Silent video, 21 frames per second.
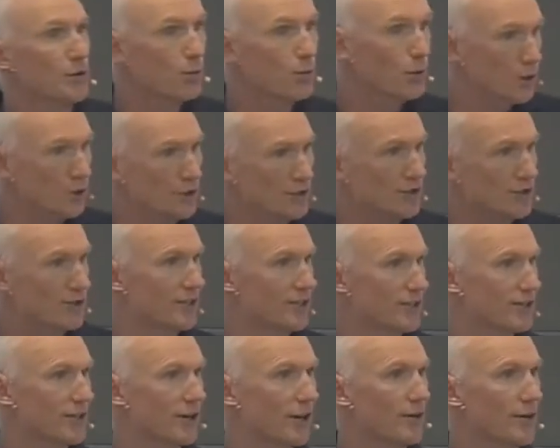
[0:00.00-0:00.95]
woods,
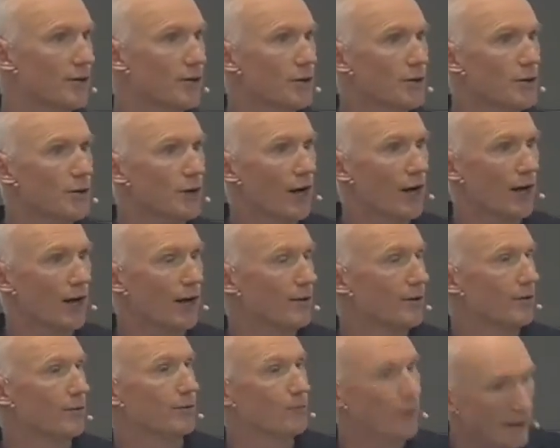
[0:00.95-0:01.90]
it's got uh,
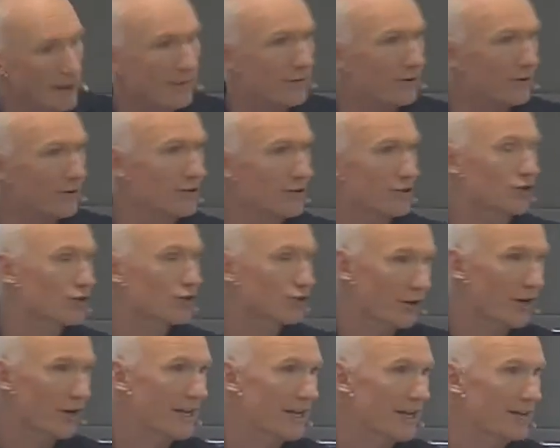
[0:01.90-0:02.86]
rivers,
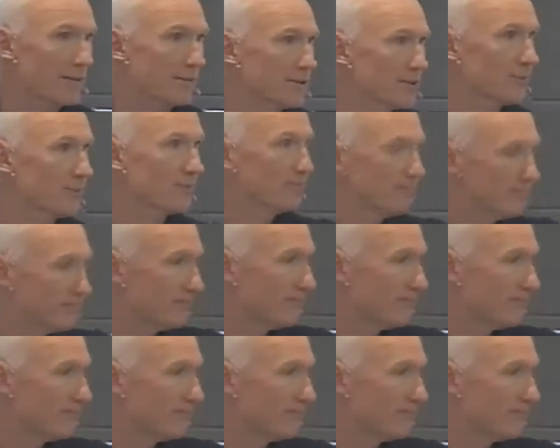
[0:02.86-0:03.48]
streams,